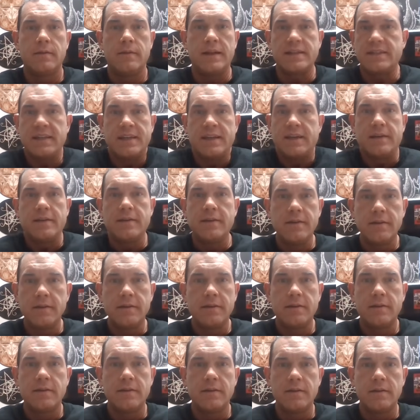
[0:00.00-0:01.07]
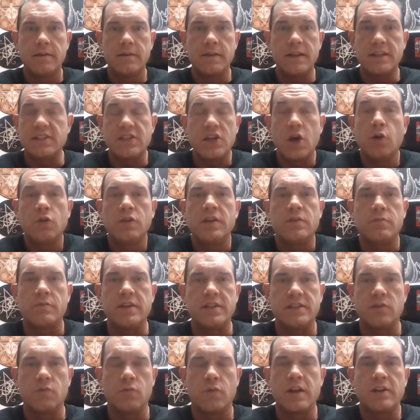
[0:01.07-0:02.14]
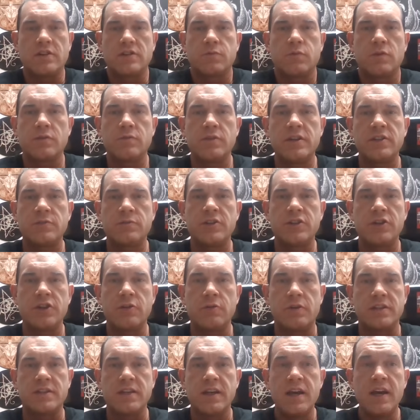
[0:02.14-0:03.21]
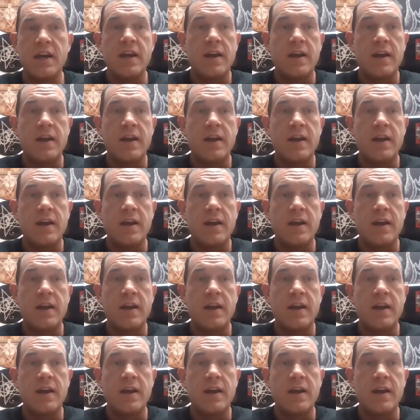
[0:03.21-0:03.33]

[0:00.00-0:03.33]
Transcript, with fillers: That's it. That's the only reason. What else What reason would you do it?